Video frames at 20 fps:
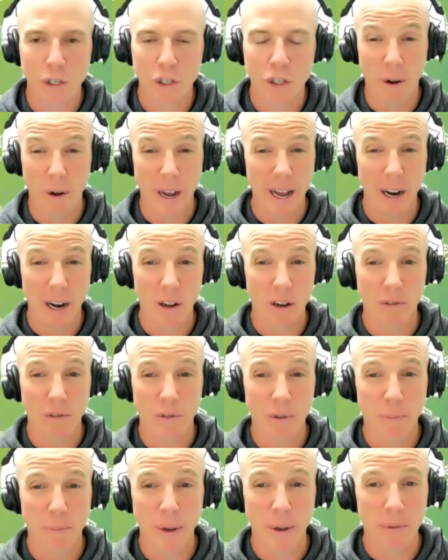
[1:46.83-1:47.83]
How long have
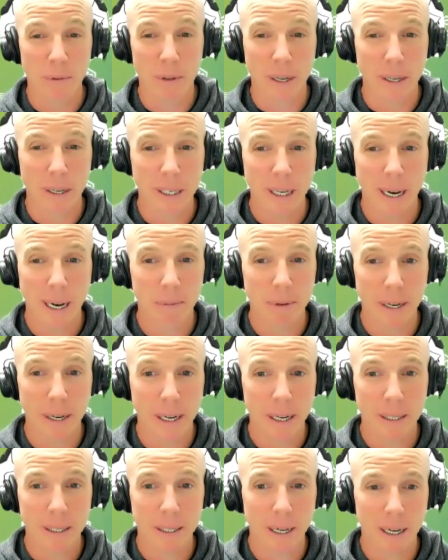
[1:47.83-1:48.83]
we been with Kajabi
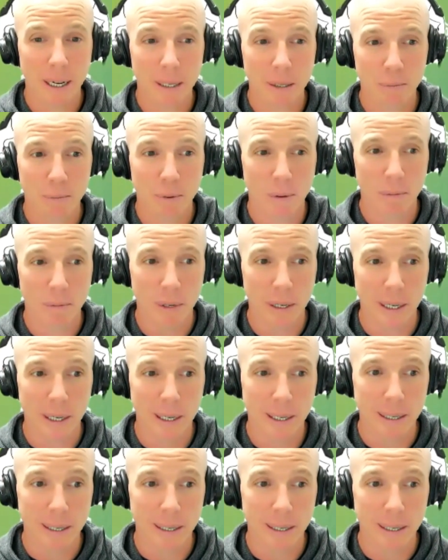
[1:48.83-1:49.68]
now, Stace? Probably...